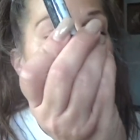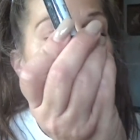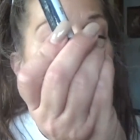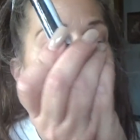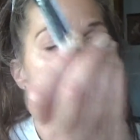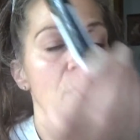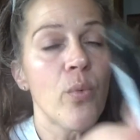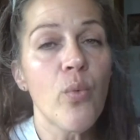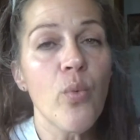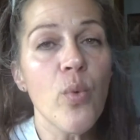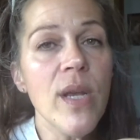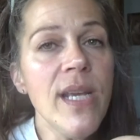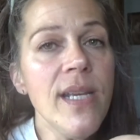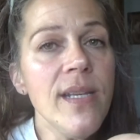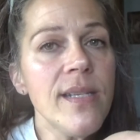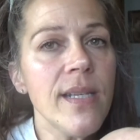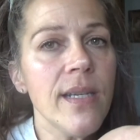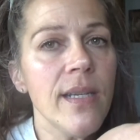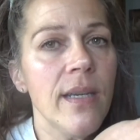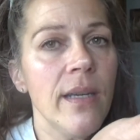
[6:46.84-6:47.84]
The
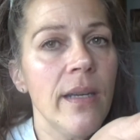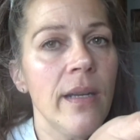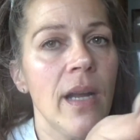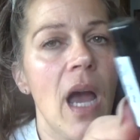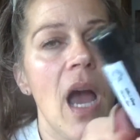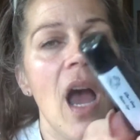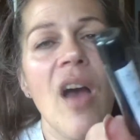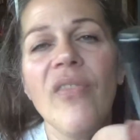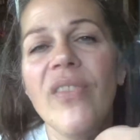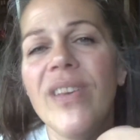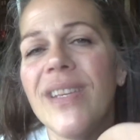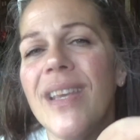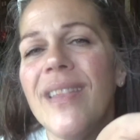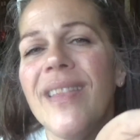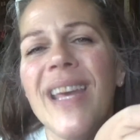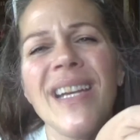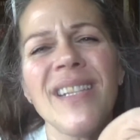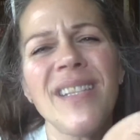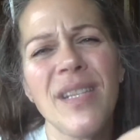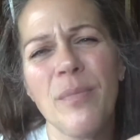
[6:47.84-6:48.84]
reason, obviously,
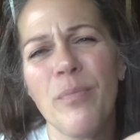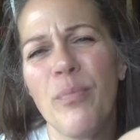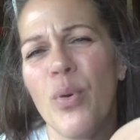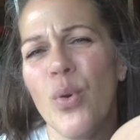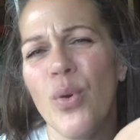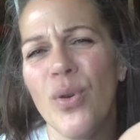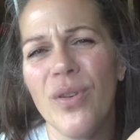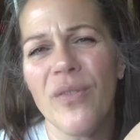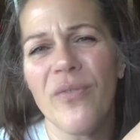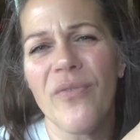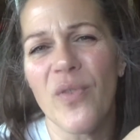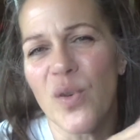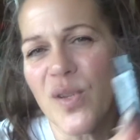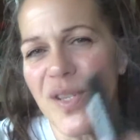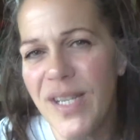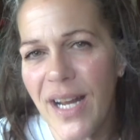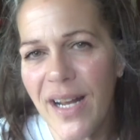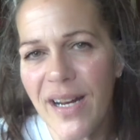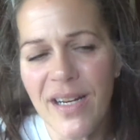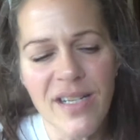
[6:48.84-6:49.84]
that's important for
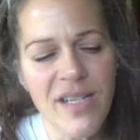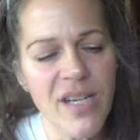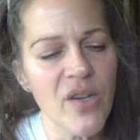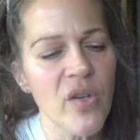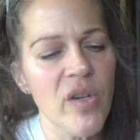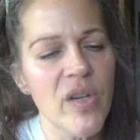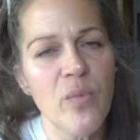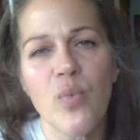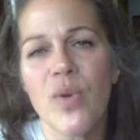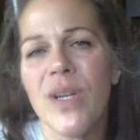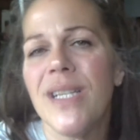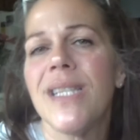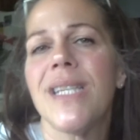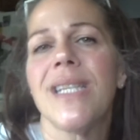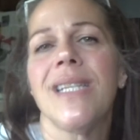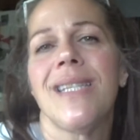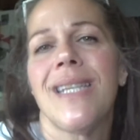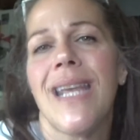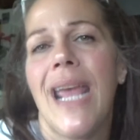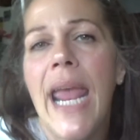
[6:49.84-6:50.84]
sanitary
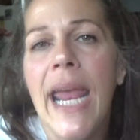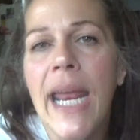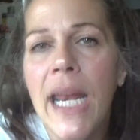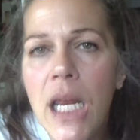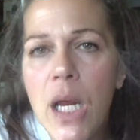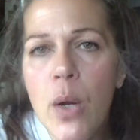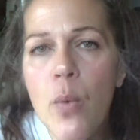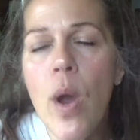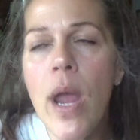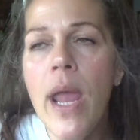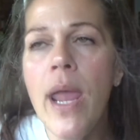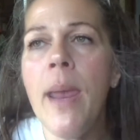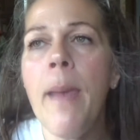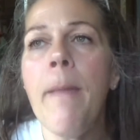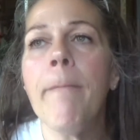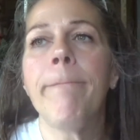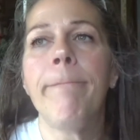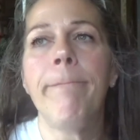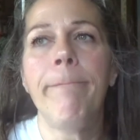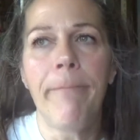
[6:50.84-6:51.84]
reasons
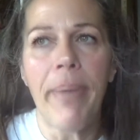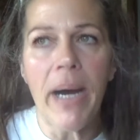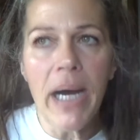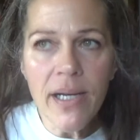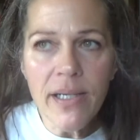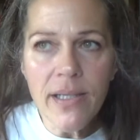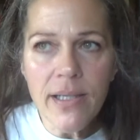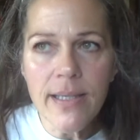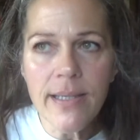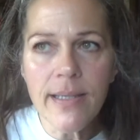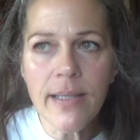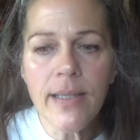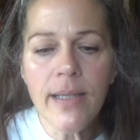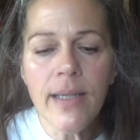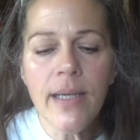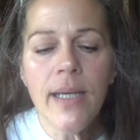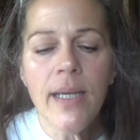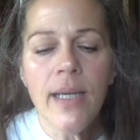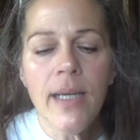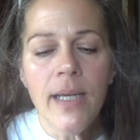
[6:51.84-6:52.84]
anyway, but
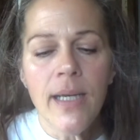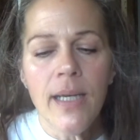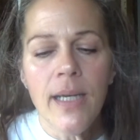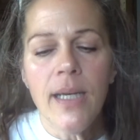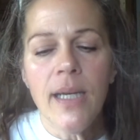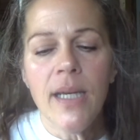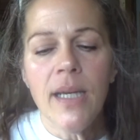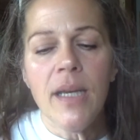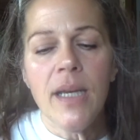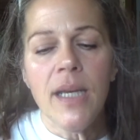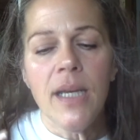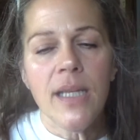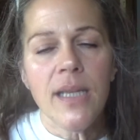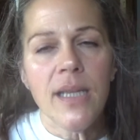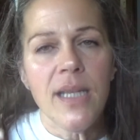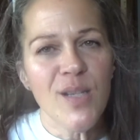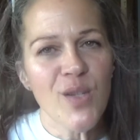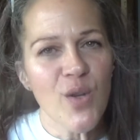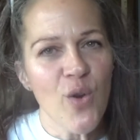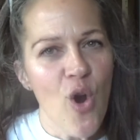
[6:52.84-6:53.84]

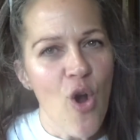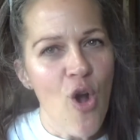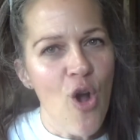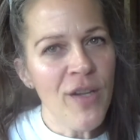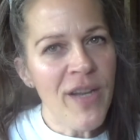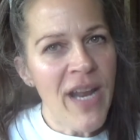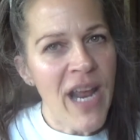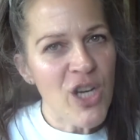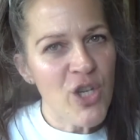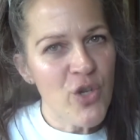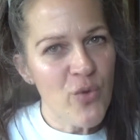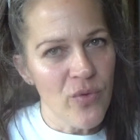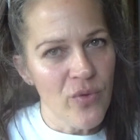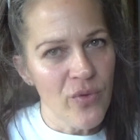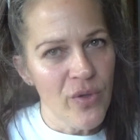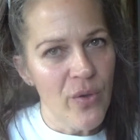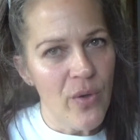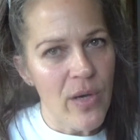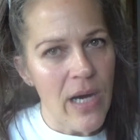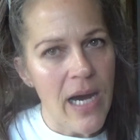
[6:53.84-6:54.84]
these are all natural,
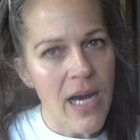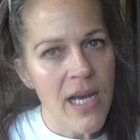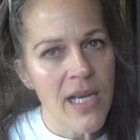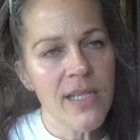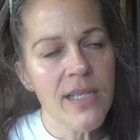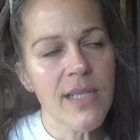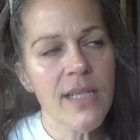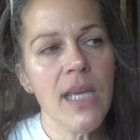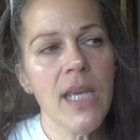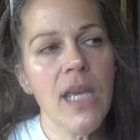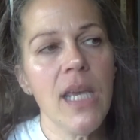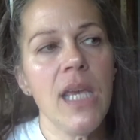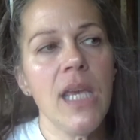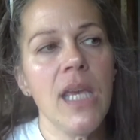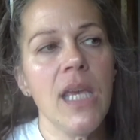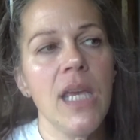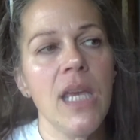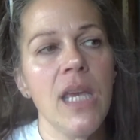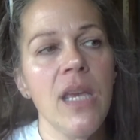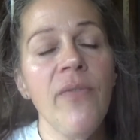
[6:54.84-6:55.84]
you guys.
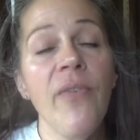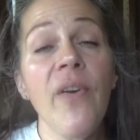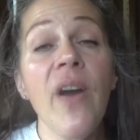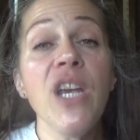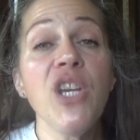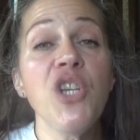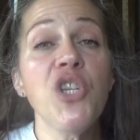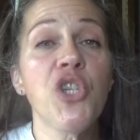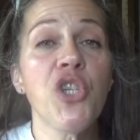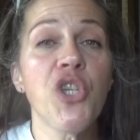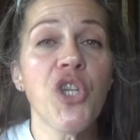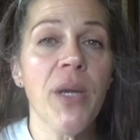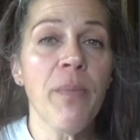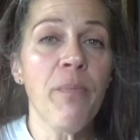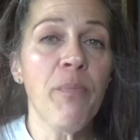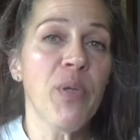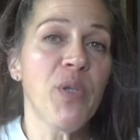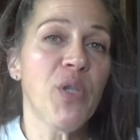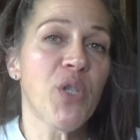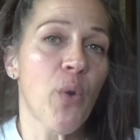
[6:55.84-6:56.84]
If I
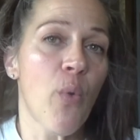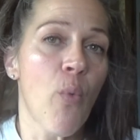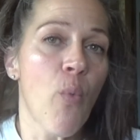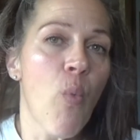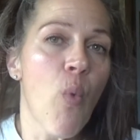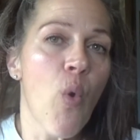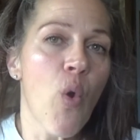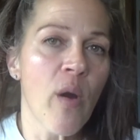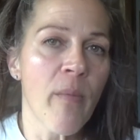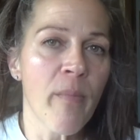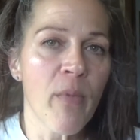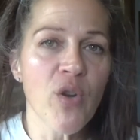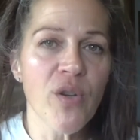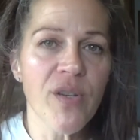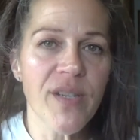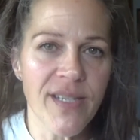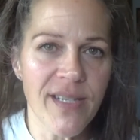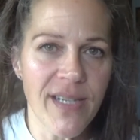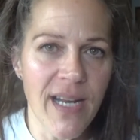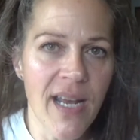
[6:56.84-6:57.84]
ship to warmer
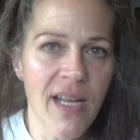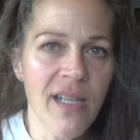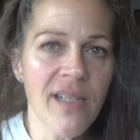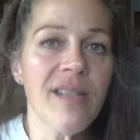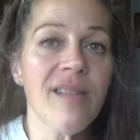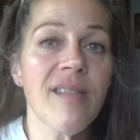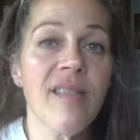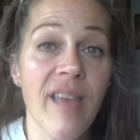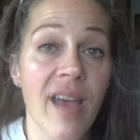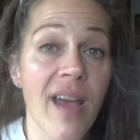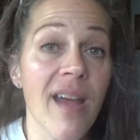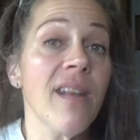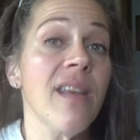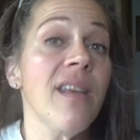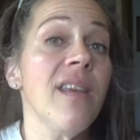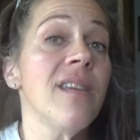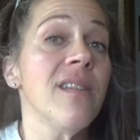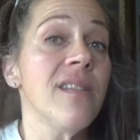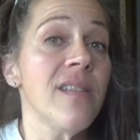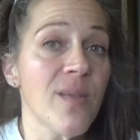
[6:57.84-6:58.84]
states, that
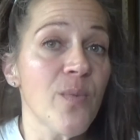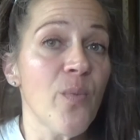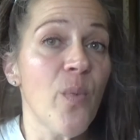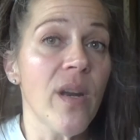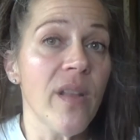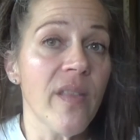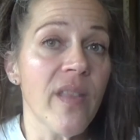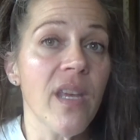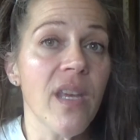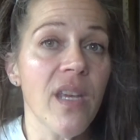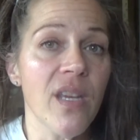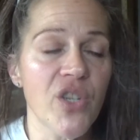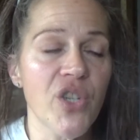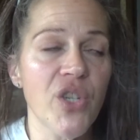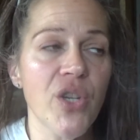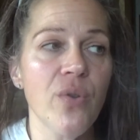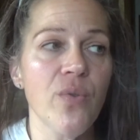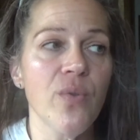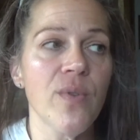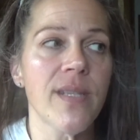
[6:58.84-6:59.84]
is one of the
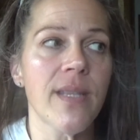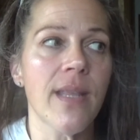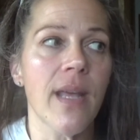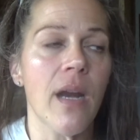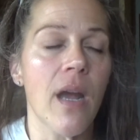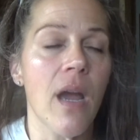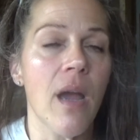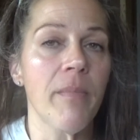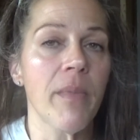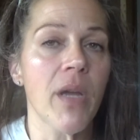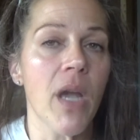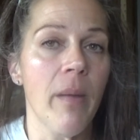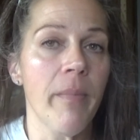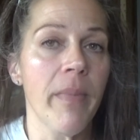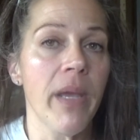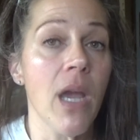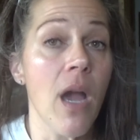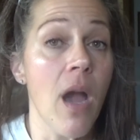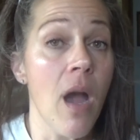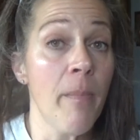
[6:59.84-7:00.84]
issues that I'm
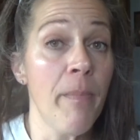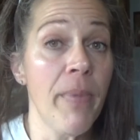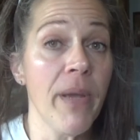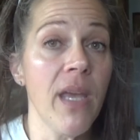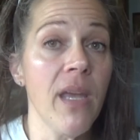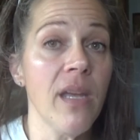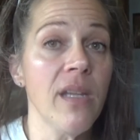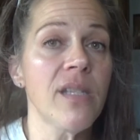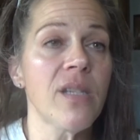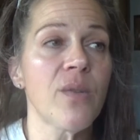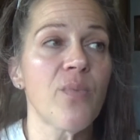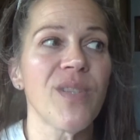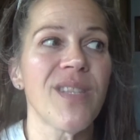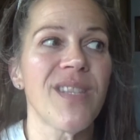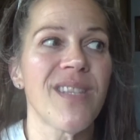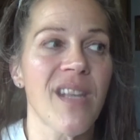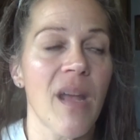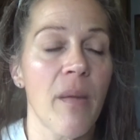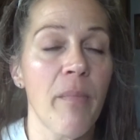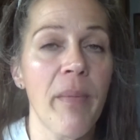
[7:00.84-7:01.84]
coming up against with
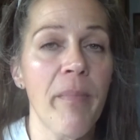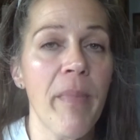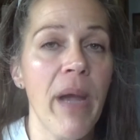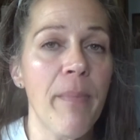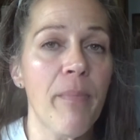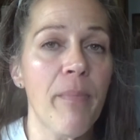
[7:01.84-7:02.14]
some of my